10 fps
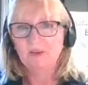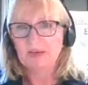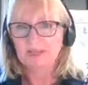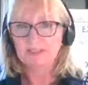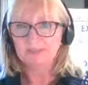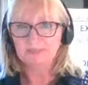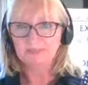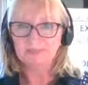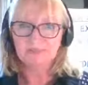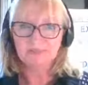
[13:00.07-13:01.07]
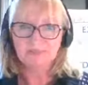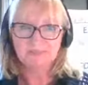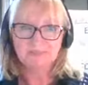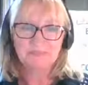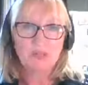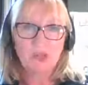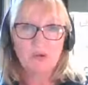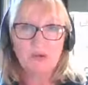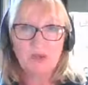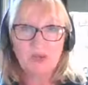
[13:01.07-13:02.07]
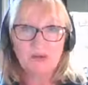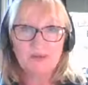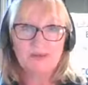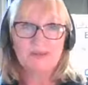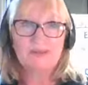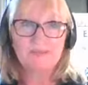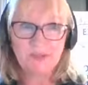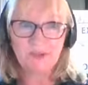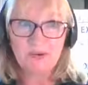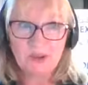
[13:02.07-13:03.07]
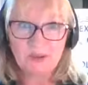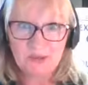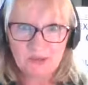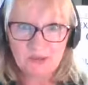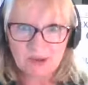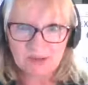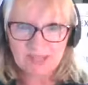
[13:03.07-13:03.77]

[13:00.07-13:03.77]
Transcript: Well, who knows? Who knows? Who knows